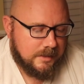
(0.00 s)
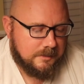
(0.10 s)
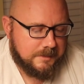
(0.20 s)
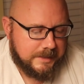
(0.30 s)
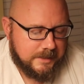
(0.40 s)

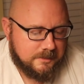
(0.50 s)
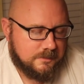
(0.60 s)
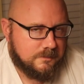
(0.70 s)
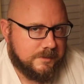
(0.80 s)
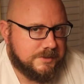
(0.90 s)

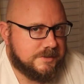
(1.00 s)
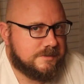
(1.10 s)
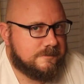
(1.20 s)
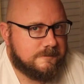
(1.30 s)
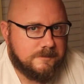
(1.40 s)
Again, we
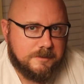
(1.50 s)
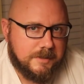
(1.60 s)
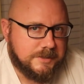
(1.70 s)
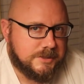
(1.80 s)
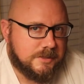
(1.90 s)
just free
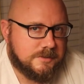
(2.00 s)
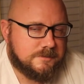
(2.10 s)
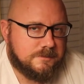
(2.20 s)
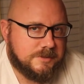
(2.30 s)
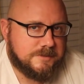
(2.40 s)
range
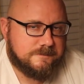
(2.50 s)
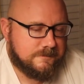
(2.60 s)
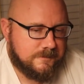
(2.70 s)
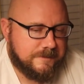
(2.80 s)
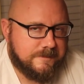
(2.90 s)
ours, we just
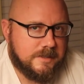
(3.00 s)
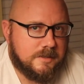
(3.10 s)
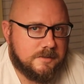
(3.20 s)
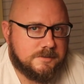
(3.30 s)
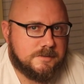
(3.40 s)
free feed
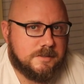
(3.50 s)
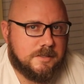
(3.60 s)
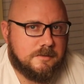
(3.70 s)
ours.